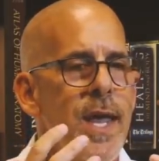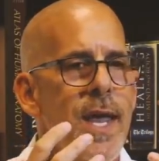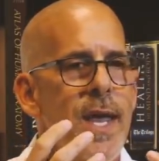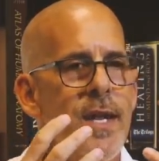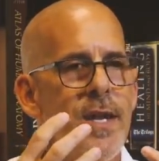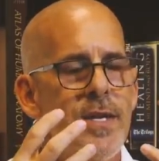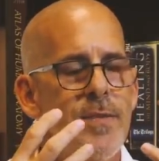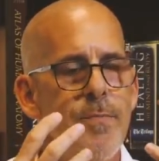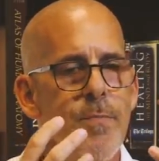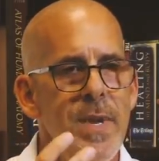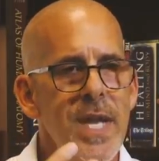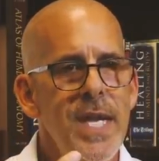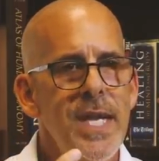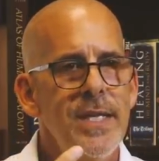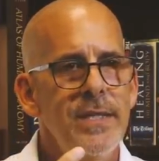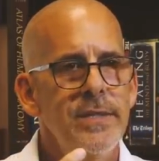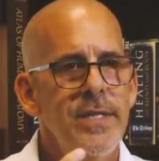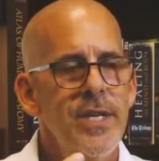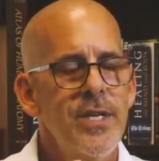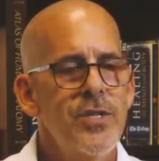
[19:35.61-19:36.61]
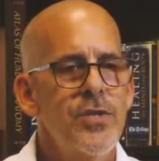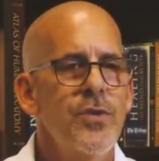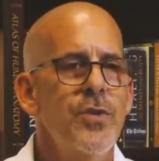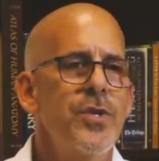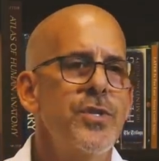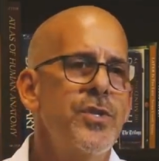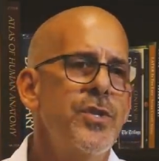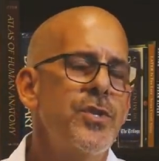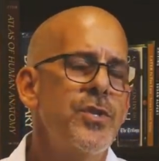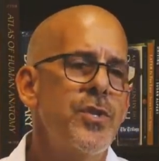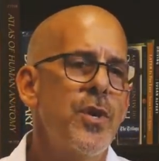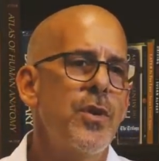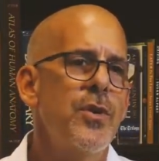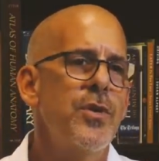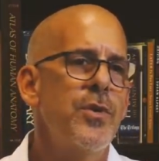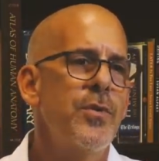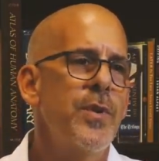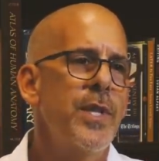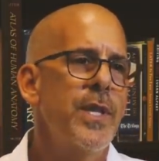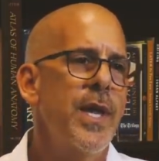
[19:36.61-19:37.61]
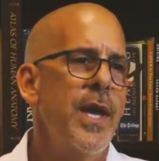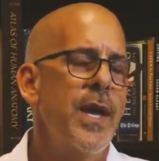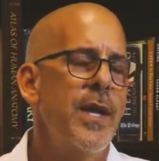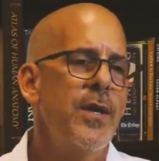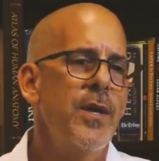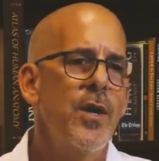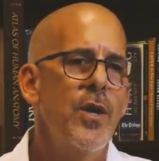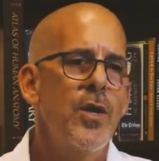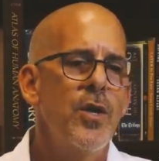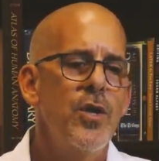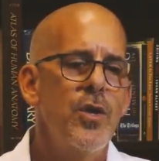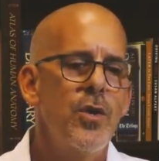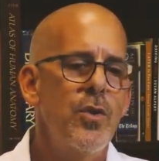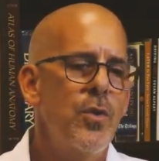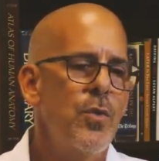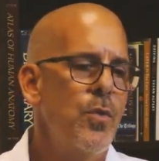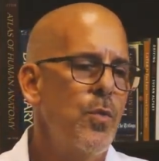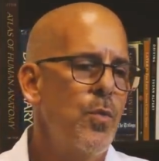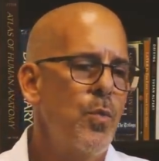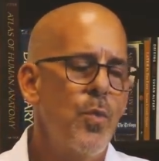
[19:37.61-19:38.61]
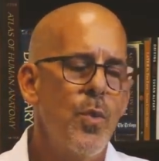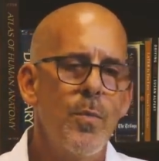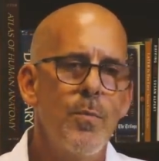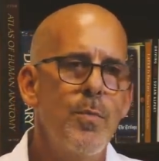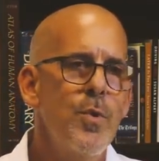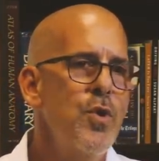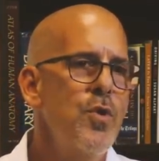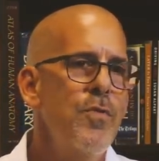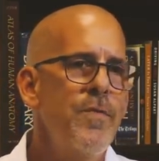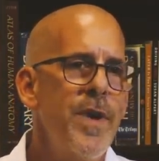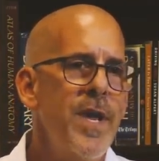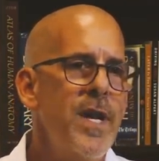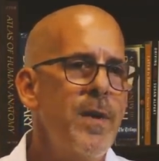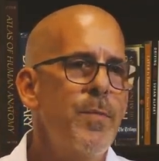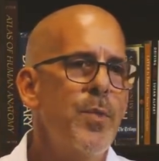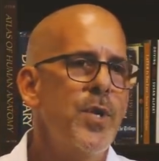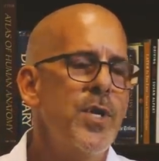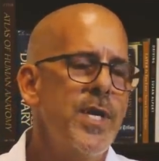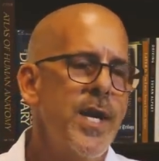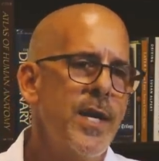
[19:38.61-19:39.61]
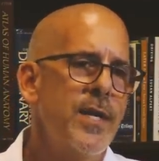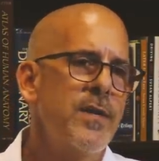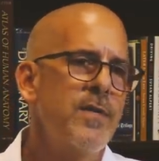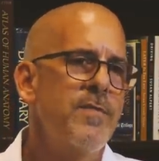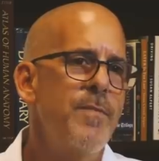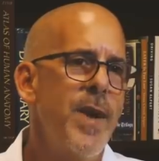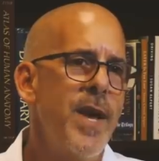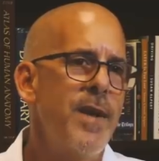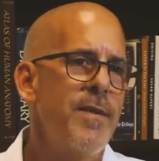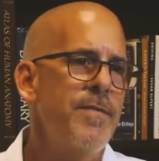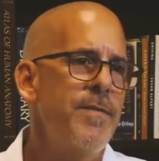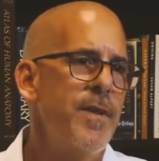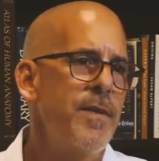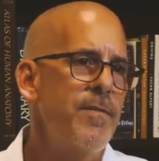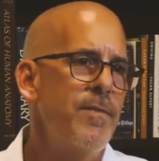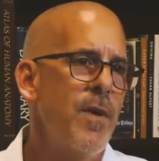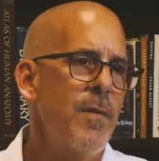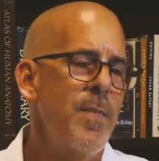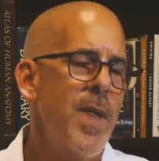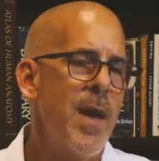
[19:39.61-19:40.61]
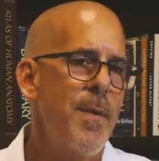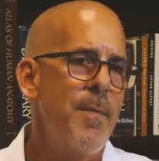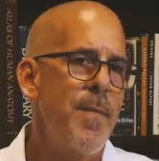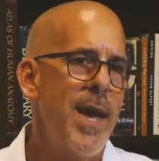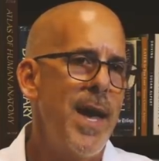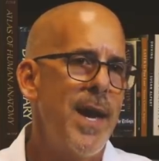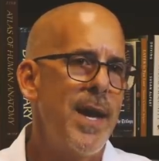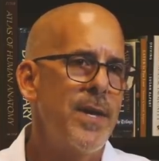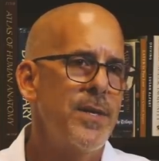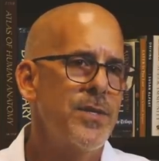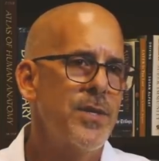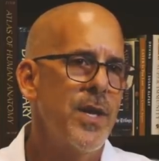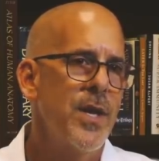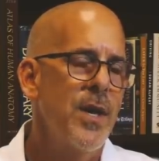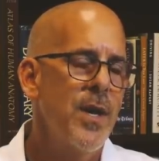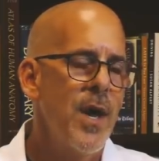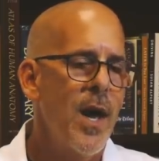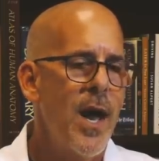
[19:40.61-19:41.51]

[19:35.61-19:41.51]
And immediately, as soon as you start doing that, you remove any protective benefit from that mask.